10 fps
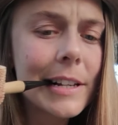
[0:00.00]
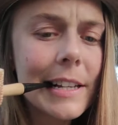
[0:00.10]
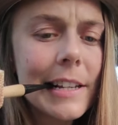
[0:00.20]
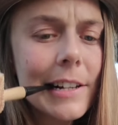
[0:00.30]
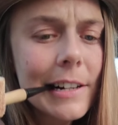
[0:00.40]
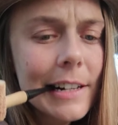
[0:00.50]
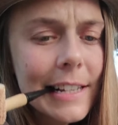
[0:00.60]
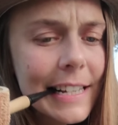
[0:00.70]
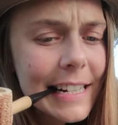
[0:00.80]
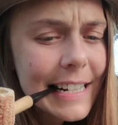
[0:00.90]
of here.
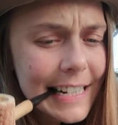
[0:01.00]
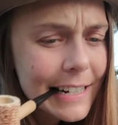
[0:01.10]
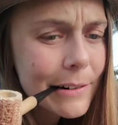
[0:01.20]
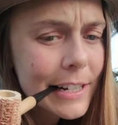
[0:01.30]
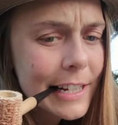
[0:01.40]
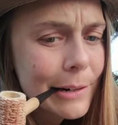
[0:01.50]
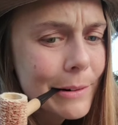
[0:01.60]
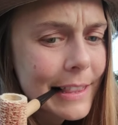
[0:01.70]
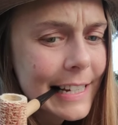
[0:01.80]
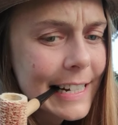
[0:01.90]
Get out of here
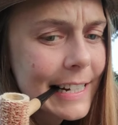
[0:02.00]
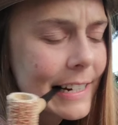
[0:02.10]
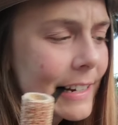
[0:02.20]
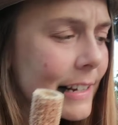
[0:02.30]
with that.